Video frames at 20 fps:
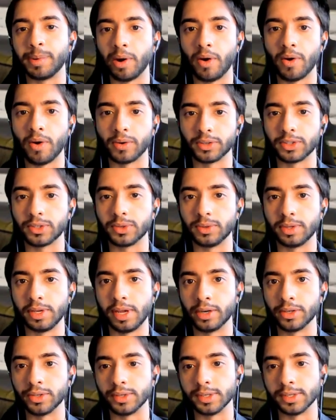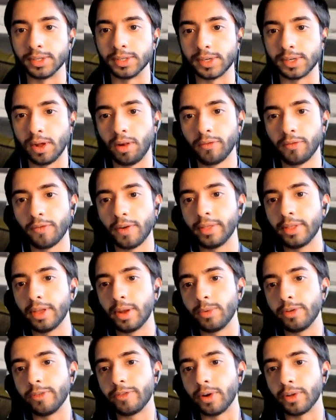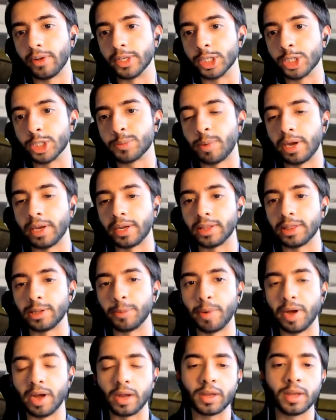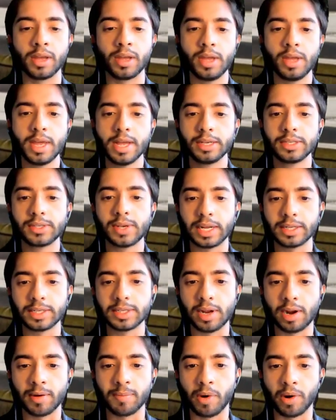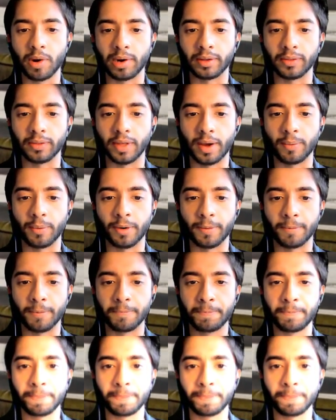belongs to the engine itself. And then we've got this spike at the back. So let's start modeling that one.